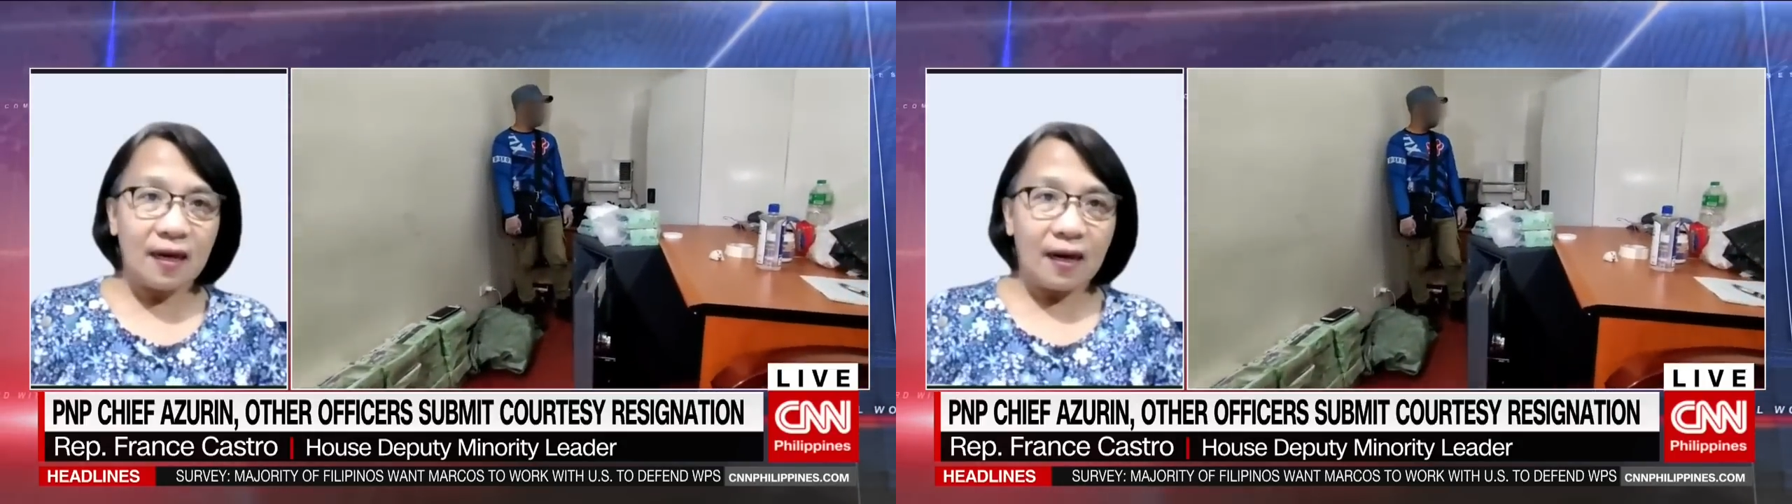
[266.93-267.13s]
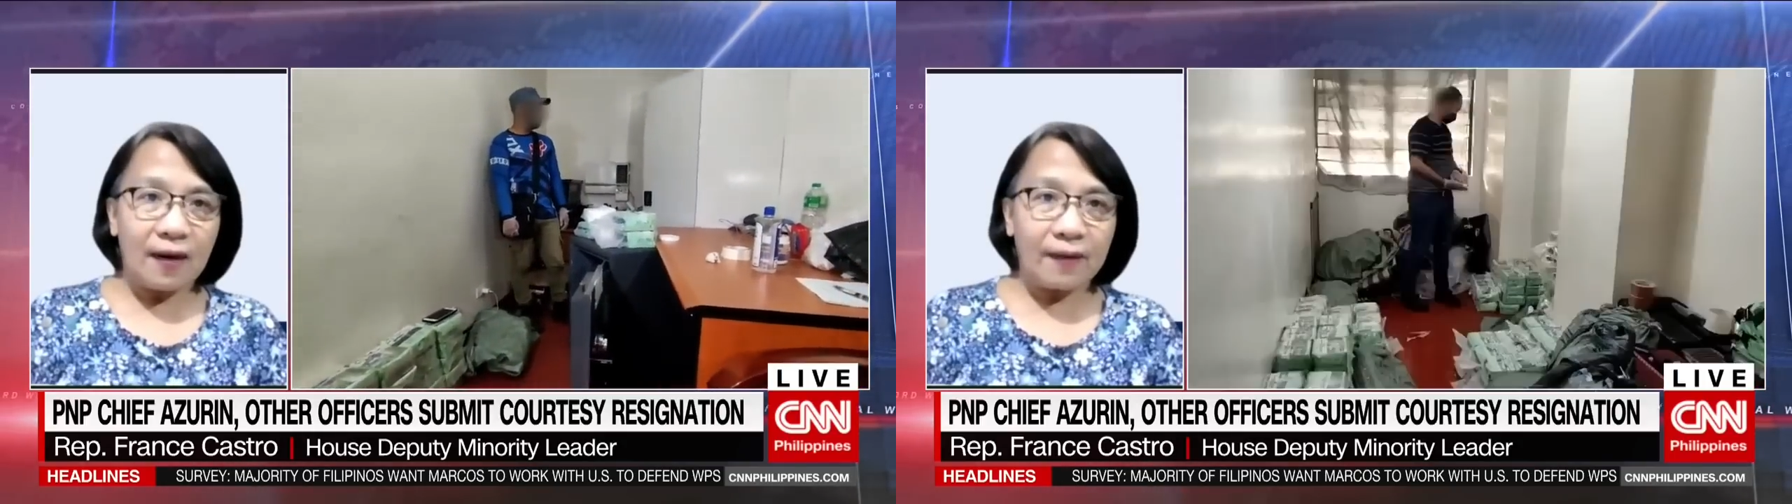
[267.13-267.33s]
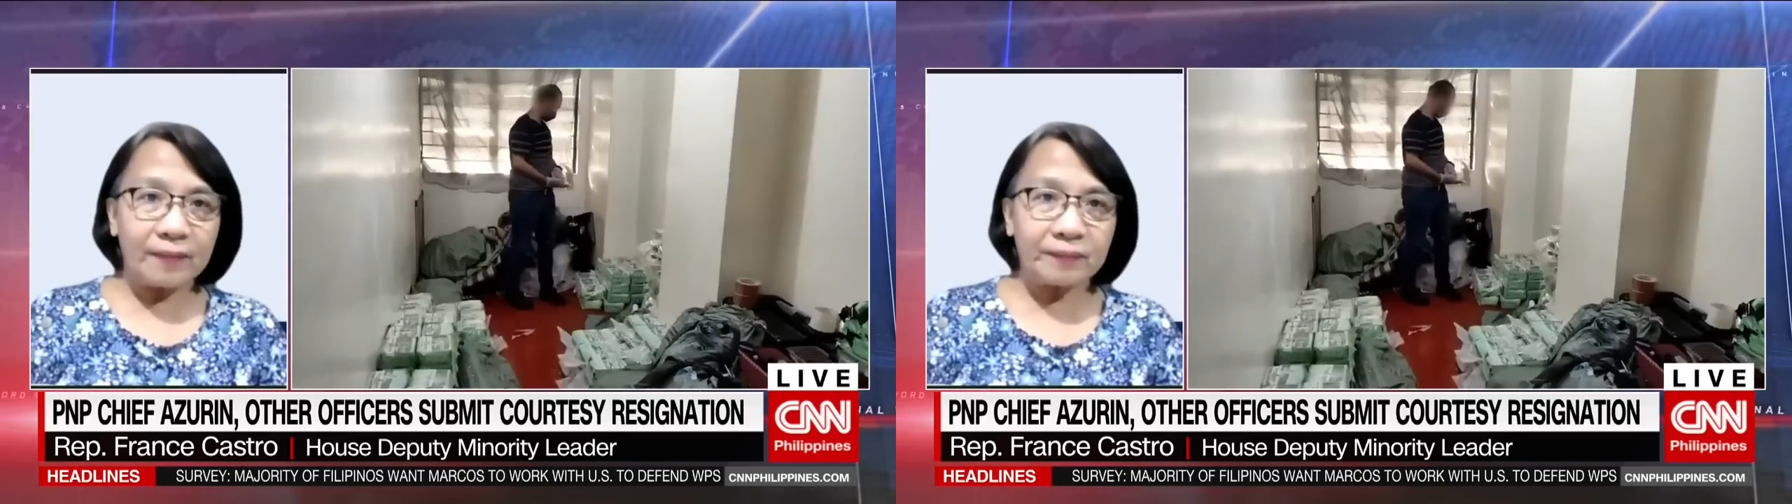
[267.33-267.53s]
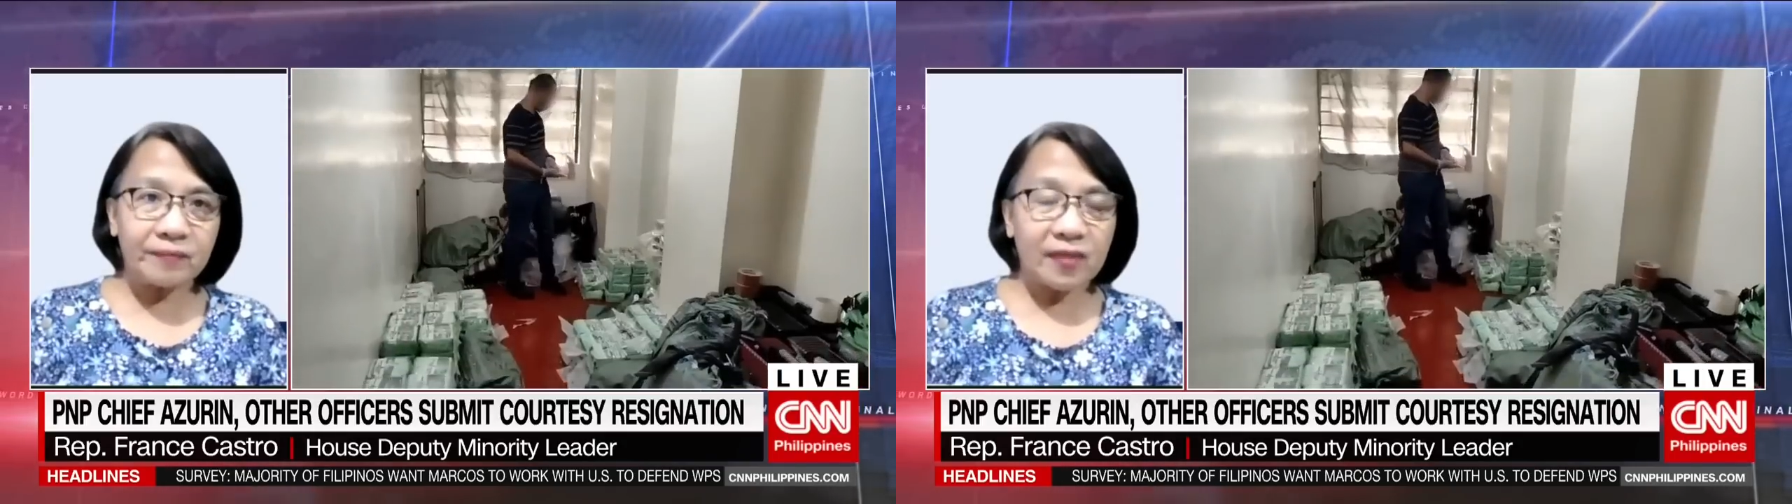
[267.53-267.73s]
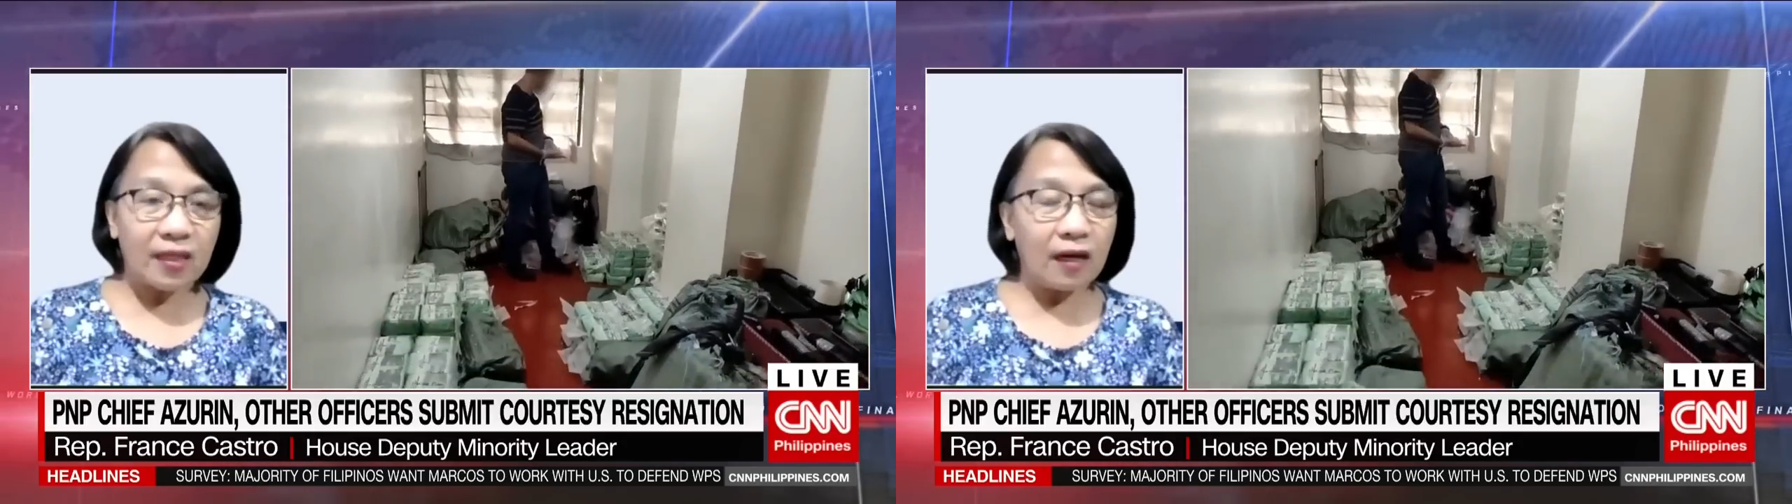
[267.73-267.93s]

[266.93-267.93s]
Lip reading: And